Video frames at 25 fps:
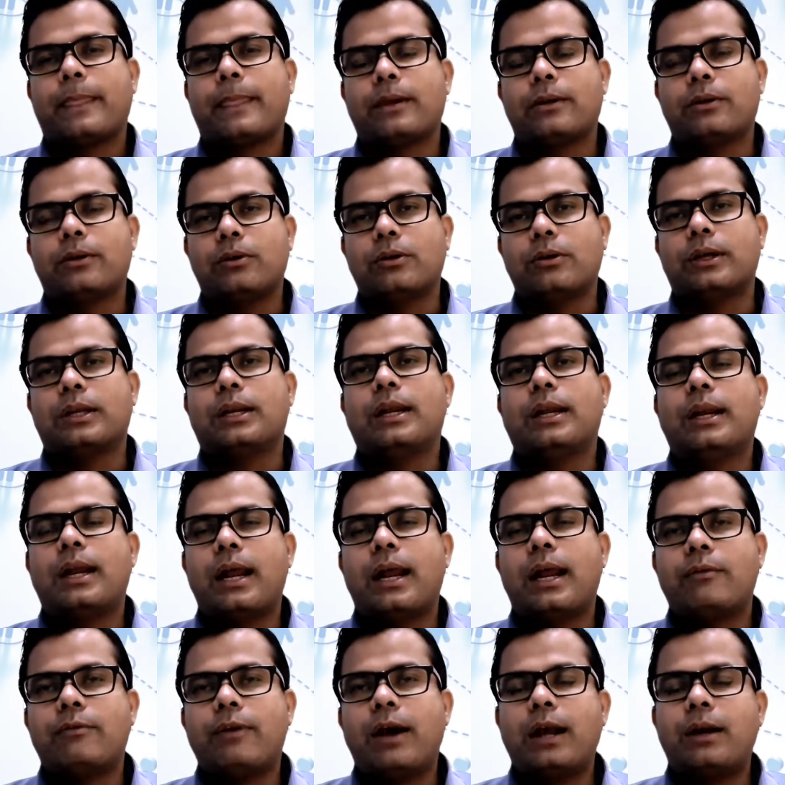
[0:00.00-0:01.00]
You know, in an
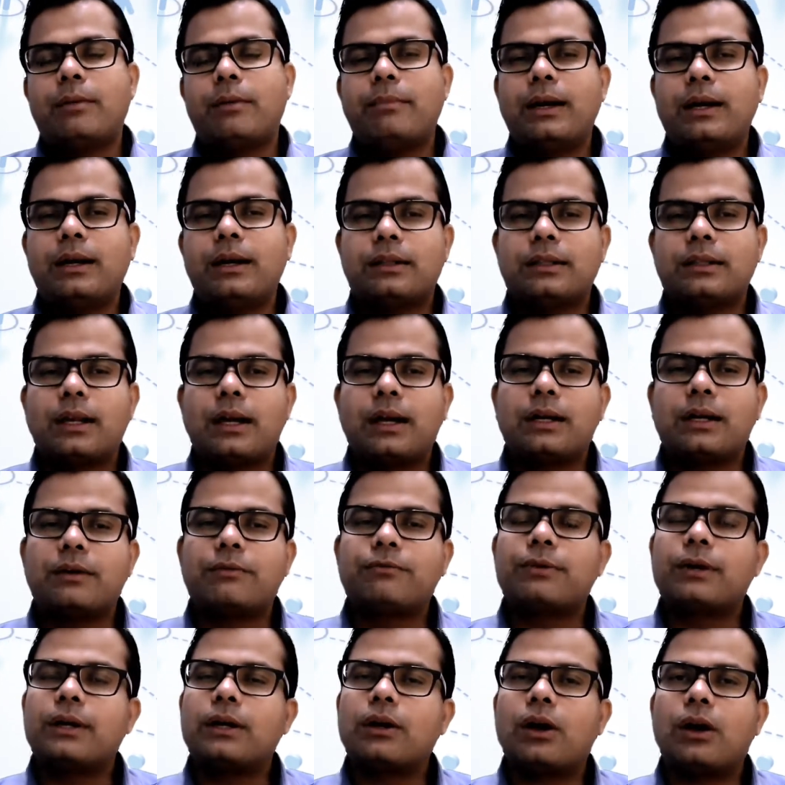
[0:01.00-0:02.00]
environment, there are
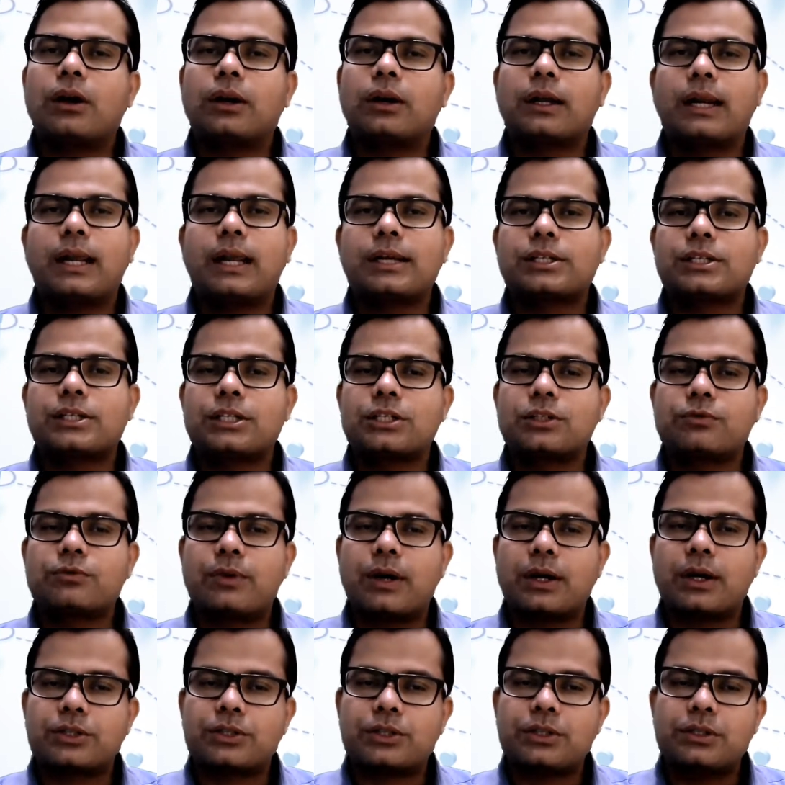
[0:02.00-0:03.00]
different organizations
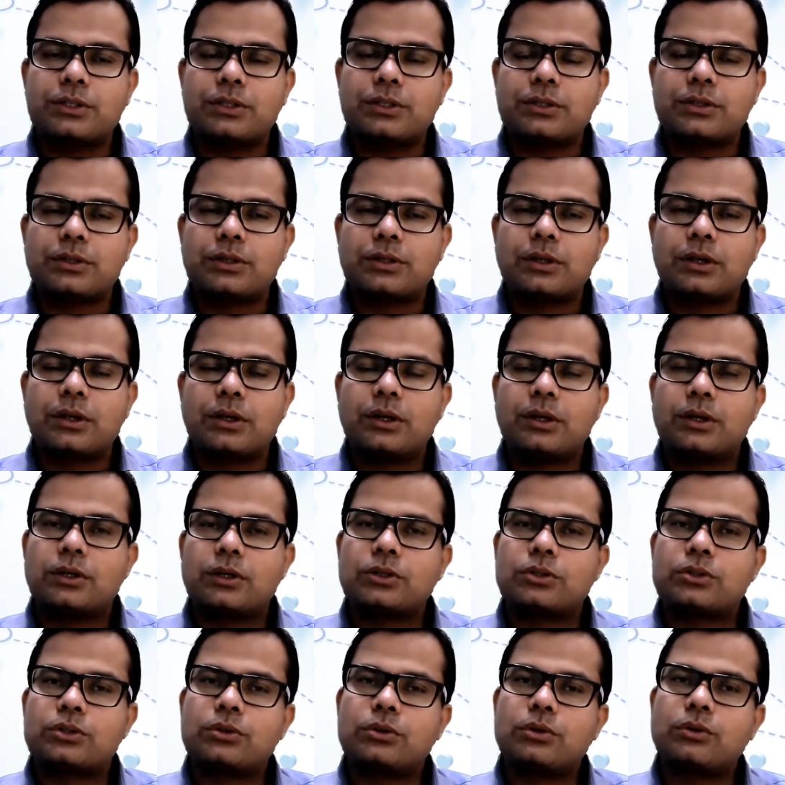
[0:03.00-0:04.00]
functions.
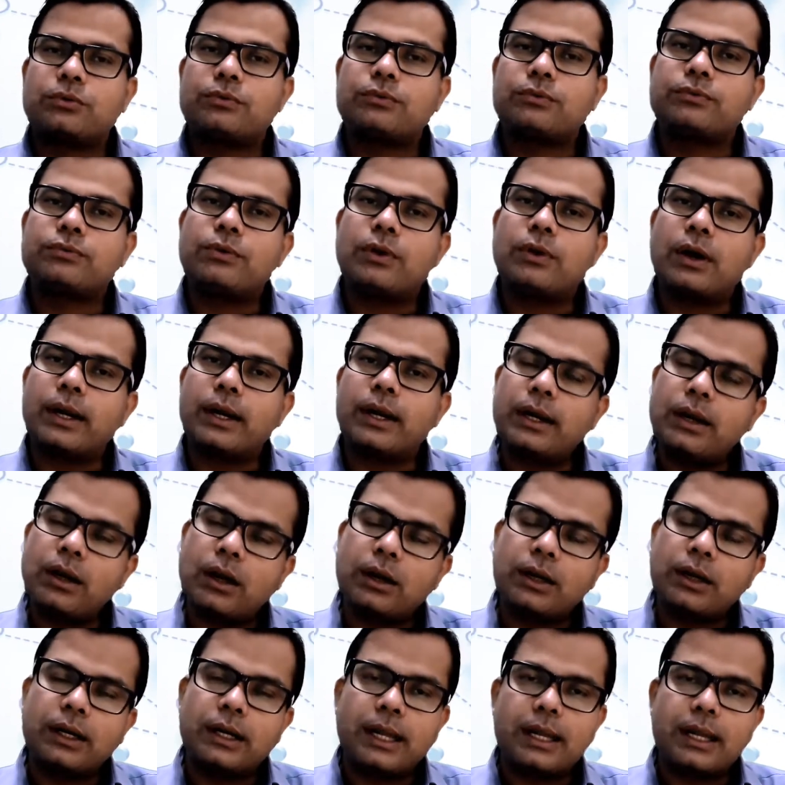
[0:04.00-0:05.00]
So for an
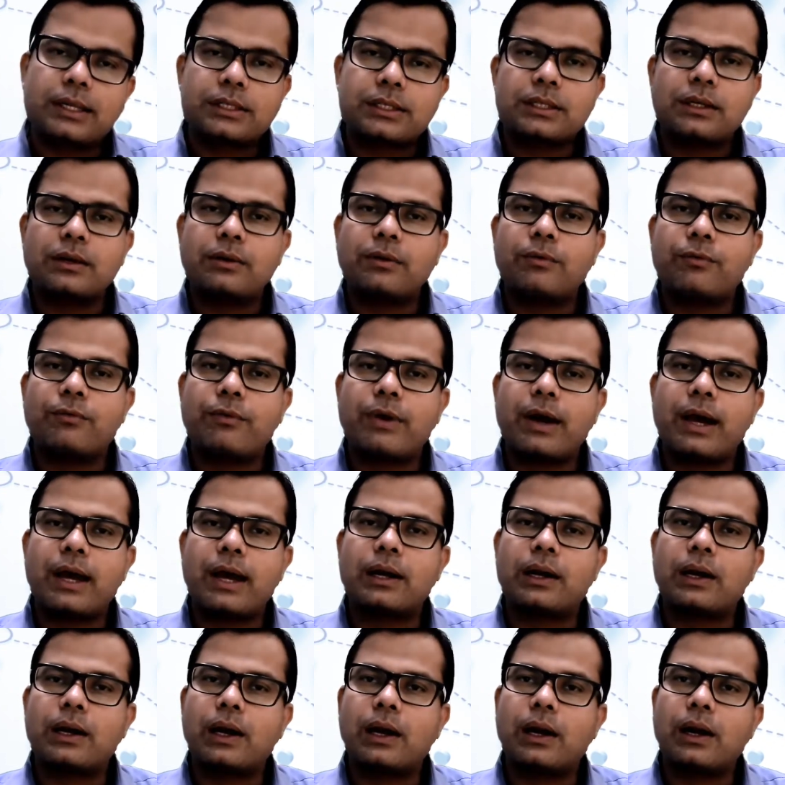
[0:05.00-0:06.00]
organization
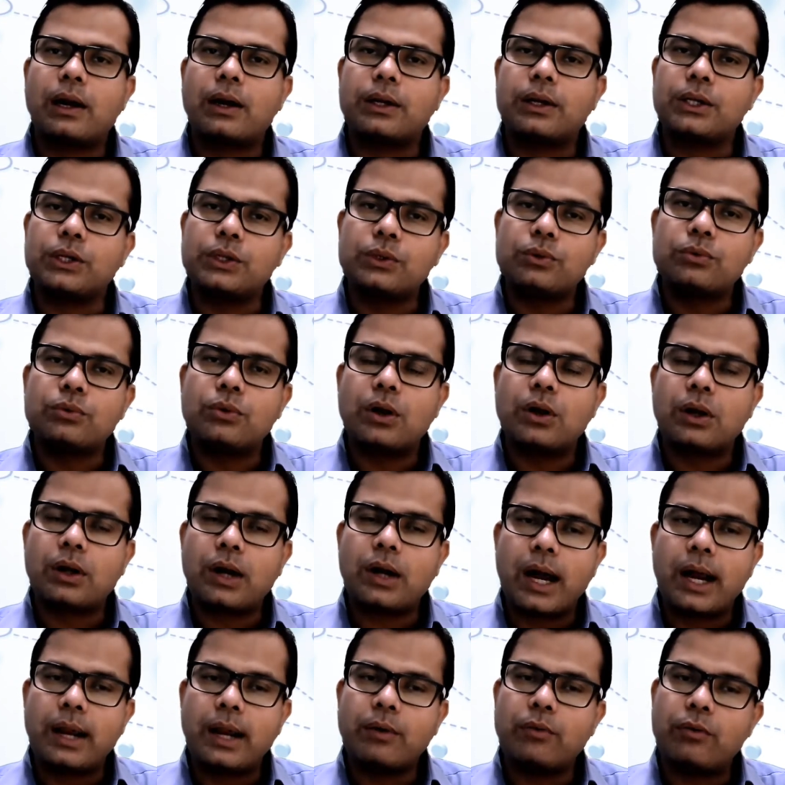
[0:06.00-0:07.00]
where you or
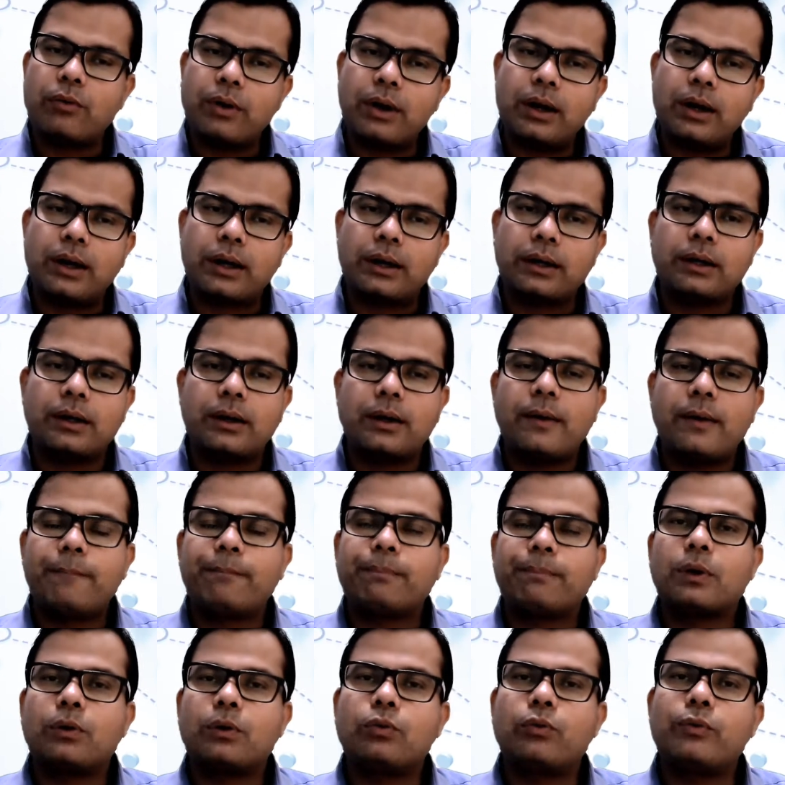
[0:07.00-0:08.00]
I work,
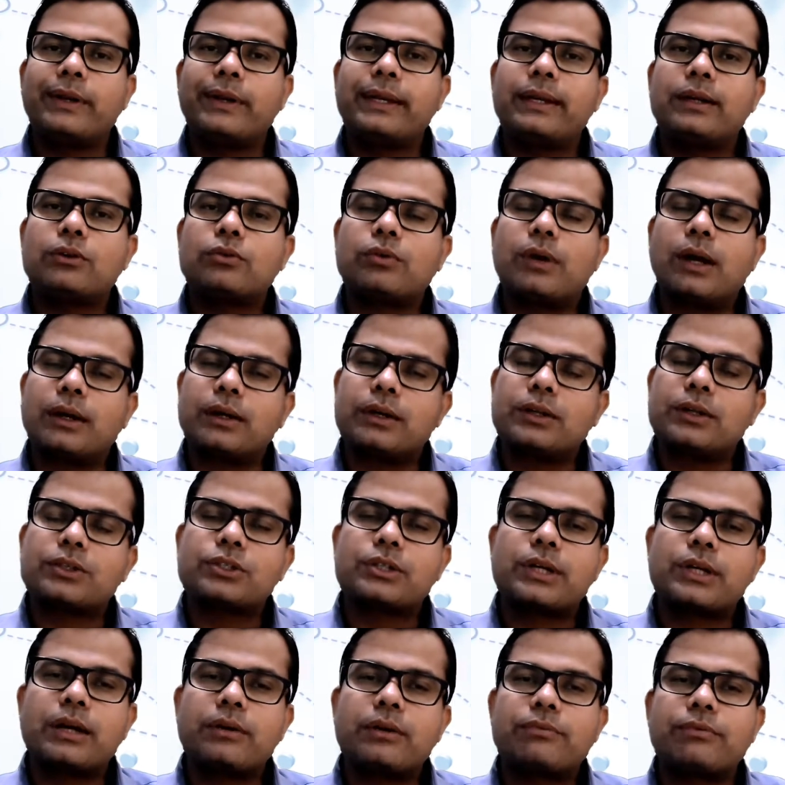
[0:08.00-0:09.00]
we need to
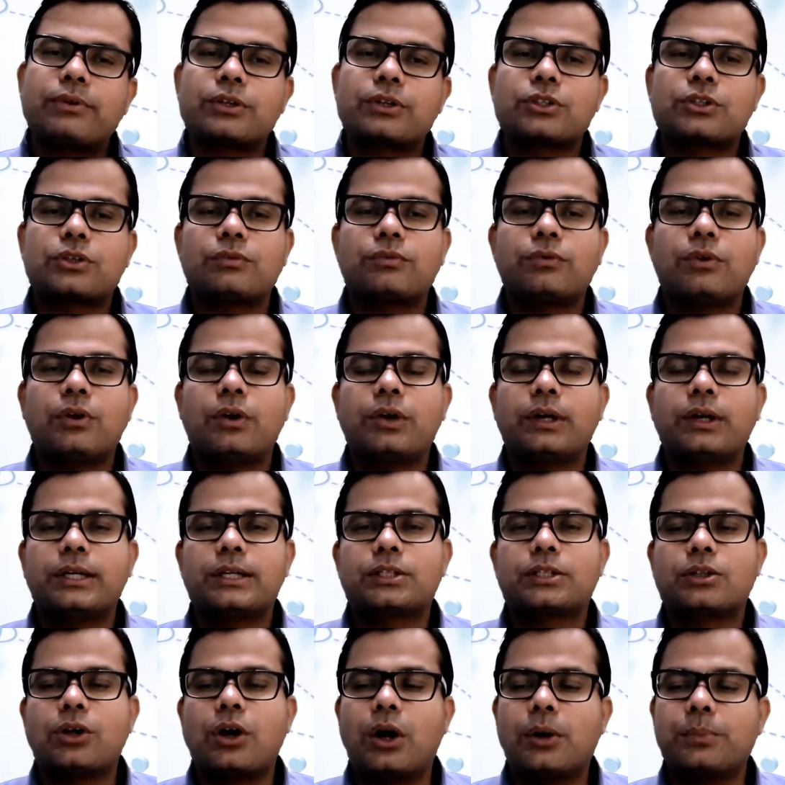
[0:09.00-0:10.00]
understand, first of all,
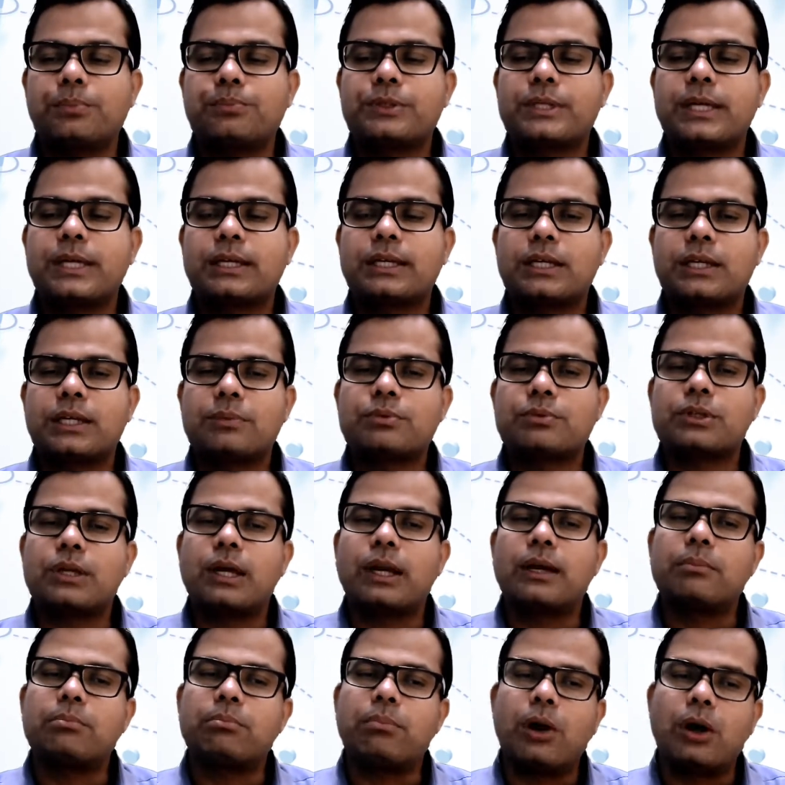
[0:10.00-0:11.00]
its objectives
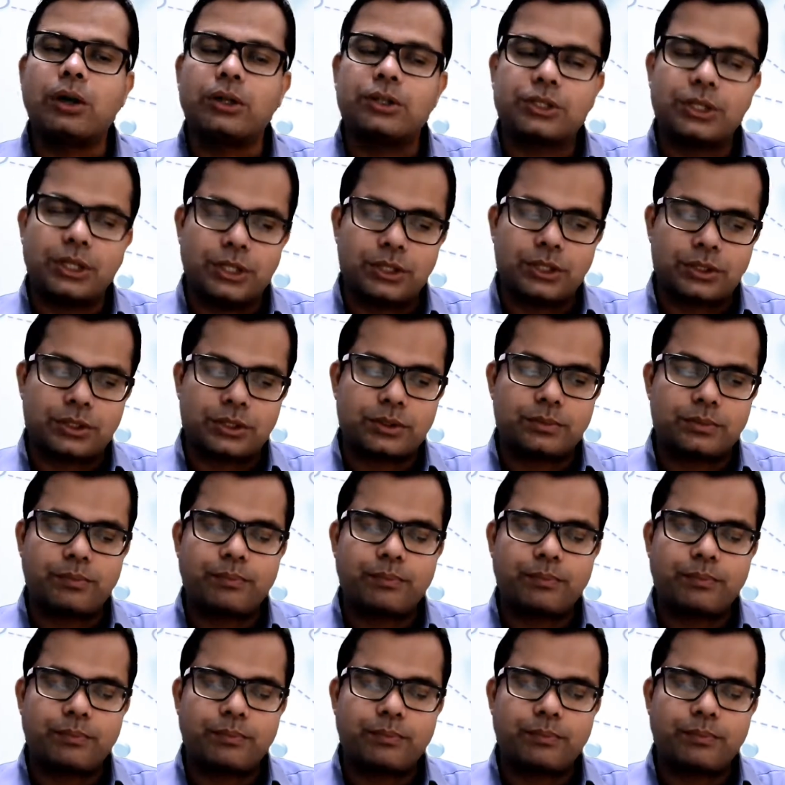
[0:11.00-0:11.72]
and policies.